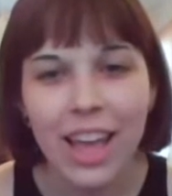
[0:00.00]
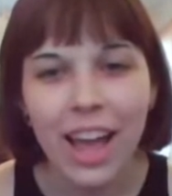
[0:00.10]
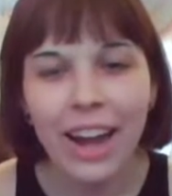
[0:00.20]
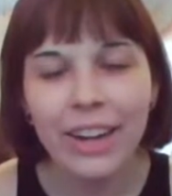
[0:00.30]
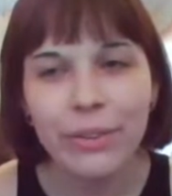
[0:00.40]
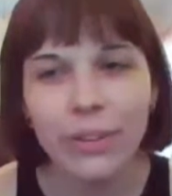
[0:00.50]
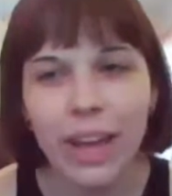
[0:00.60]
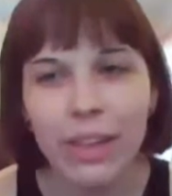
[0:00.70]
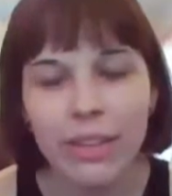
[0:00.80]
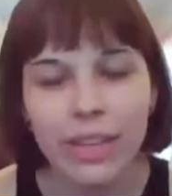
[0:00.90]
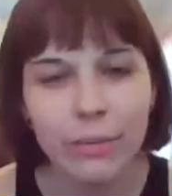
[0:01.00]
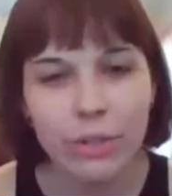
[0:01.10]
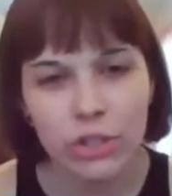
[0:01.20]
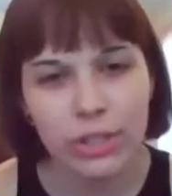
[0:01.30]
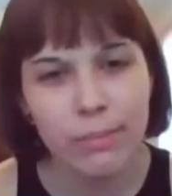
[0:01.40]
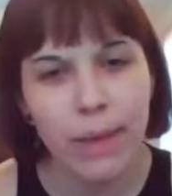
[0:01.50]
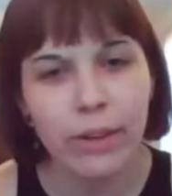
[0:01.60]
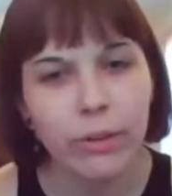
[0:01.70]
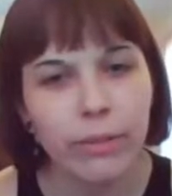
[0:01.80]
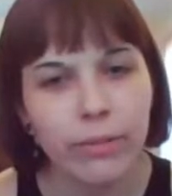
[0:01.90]
I think it was just a
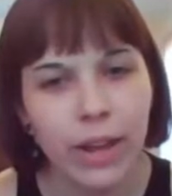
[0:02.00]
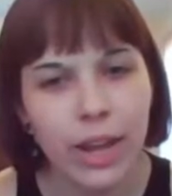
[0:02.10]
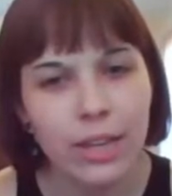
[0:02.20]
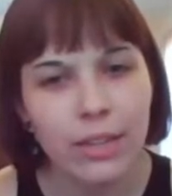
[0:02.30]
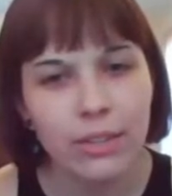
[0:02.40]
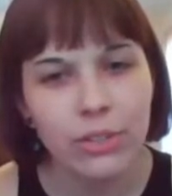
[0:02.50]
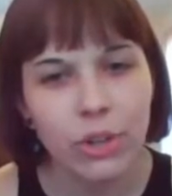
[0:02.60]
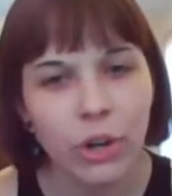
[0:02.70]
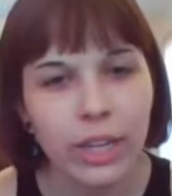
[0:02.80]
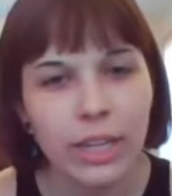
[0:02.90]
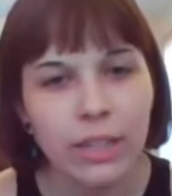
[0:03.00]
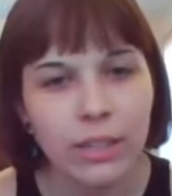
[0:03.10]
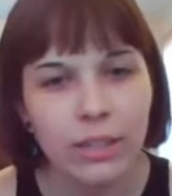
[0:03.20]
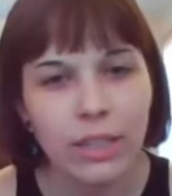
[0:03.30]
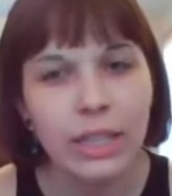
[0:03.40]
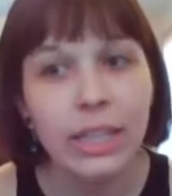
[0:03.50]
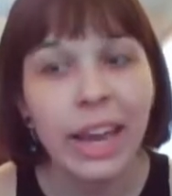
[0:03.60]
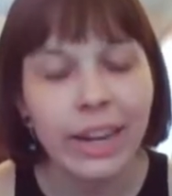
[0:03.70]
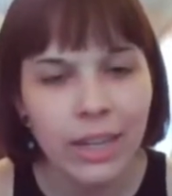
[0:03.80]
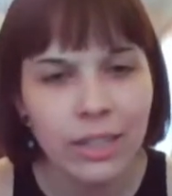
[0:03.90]
matter of I started
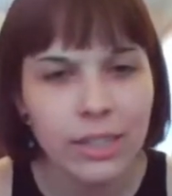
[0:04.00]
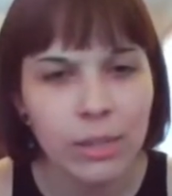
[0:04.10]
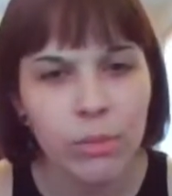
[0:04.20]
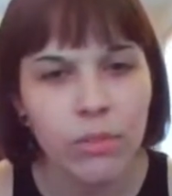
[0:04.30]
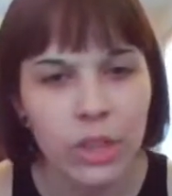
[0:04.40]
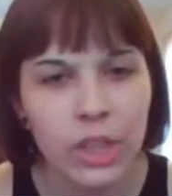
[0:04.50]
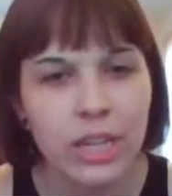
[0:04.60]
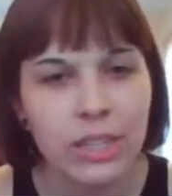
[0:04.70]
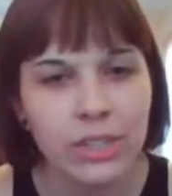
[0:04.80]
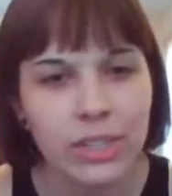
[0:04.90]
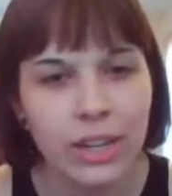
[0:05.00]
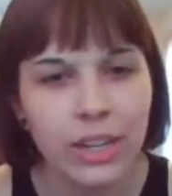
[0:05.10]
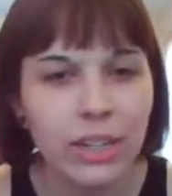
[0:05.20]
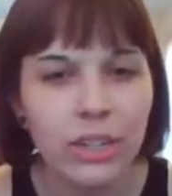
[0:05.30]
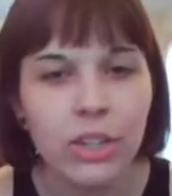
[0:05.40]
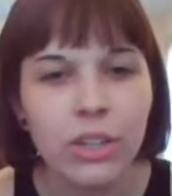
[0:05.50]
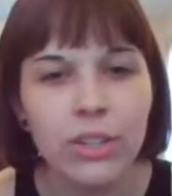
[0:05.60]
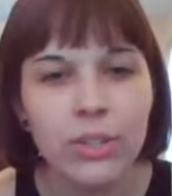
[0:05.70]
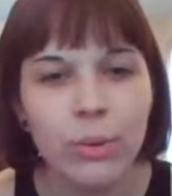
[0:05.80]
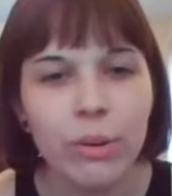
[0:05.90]
getting some of the things done,
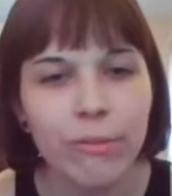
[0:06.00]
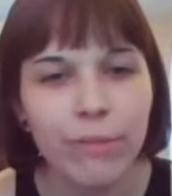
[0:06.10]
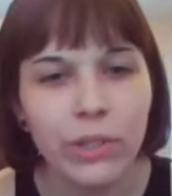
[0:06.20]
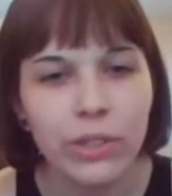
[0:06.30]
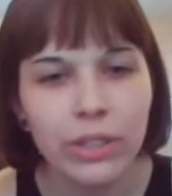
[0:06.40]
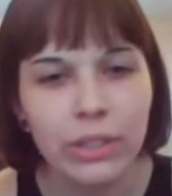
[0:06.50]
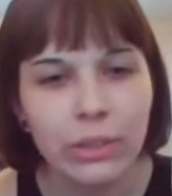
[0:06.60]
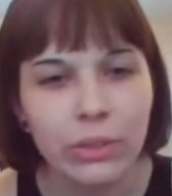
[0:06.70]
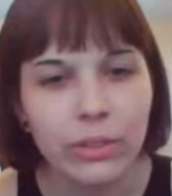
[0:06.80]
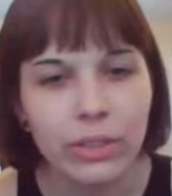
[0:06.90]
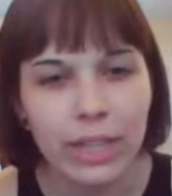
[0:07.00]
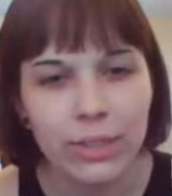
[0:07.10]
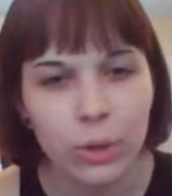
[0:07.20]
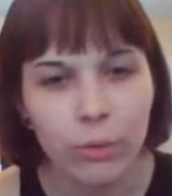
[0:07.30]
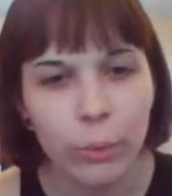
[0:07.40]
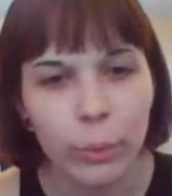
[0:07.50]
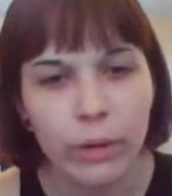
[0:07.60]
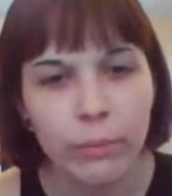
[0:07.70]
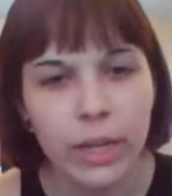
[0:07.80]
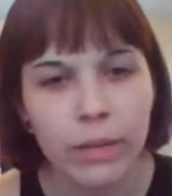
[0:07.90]
so it felt a little less
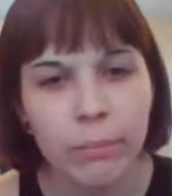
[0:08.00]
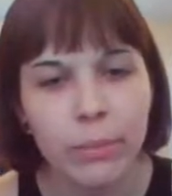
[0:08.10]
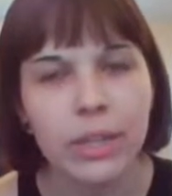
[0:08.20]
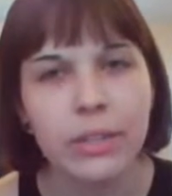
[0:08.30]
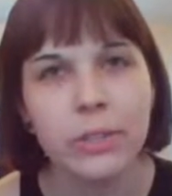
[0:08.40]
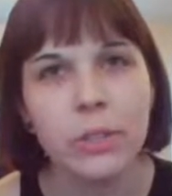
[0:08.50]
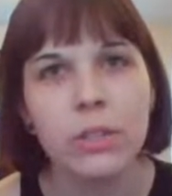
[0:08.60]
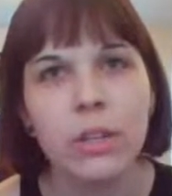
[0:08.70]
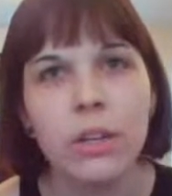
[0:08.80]
overwhelming because